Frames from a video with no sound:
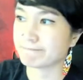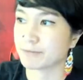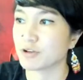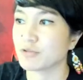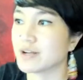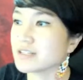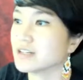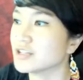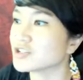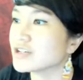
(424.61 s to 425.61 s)
Congrats on
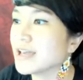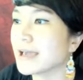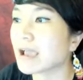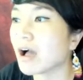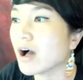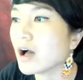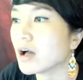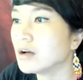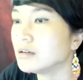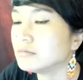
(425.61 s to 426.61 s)
100K.
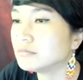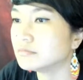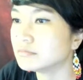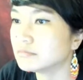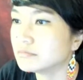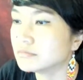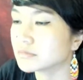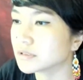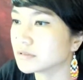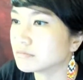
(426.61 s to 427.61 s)

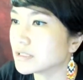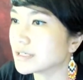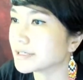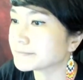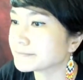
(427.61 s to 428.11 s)
Oh my. I